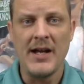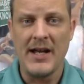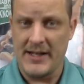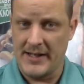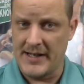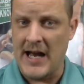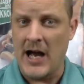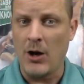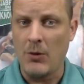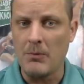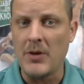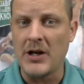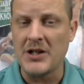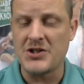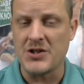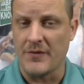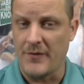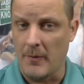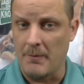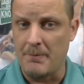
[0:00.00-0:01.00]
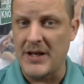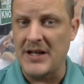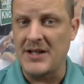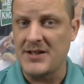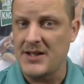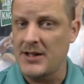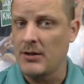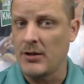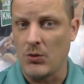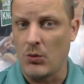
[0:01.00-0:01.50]
and how much of a big
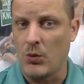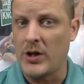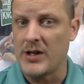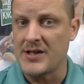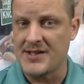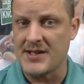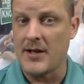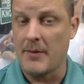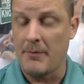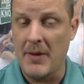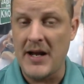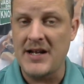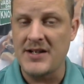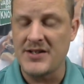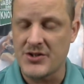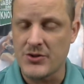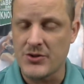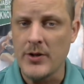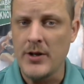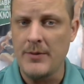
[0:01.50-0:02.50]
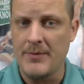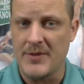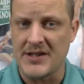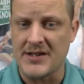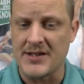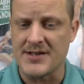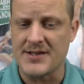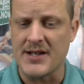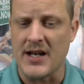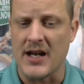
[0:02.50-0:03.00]
deal it was in the mainstream at
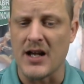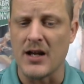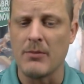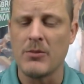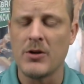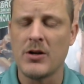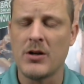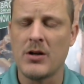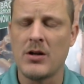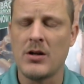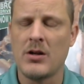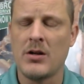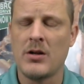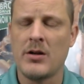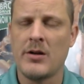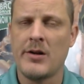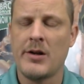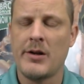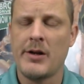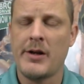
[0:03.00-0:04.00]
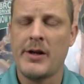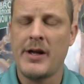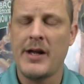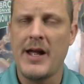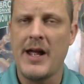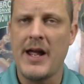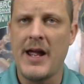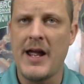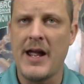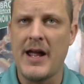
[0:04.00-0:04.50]
this time.
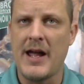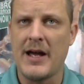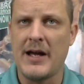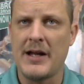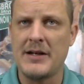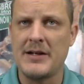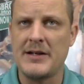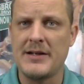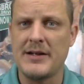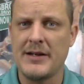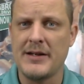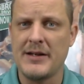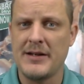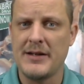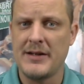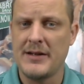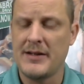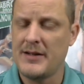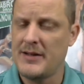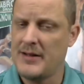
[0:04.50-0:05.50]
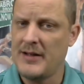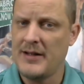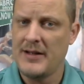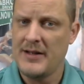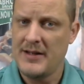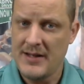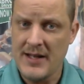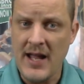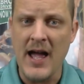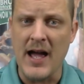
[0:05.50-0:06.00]
And
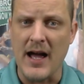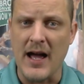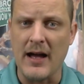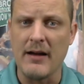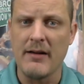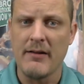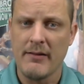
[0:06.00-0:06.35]
yeah,